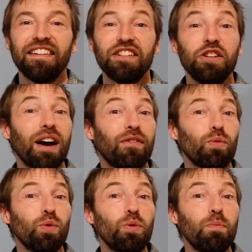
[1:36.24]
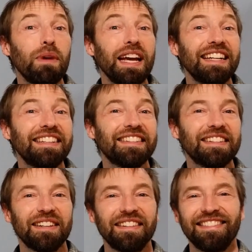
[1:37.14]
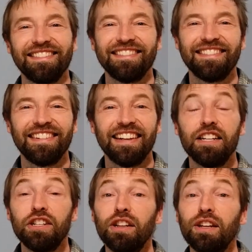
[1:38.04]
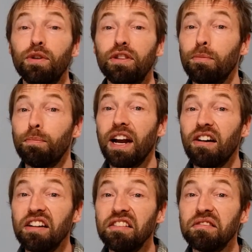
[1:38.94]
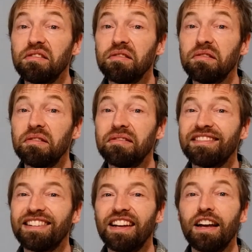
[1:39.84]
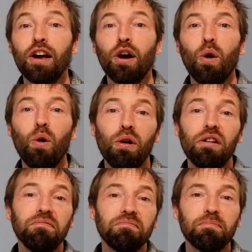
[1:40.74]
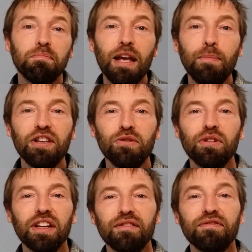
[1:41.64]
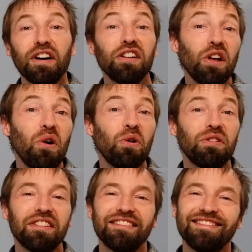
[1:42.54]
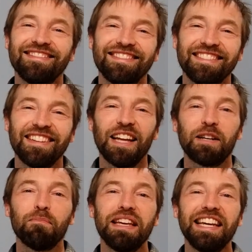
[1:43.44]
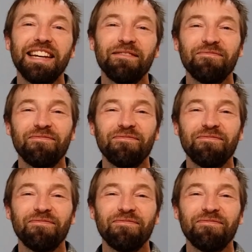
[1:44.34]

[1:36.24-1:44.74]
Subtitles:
Do you have a roommate? Do you live with your parents? Or maybe you live alone, like me.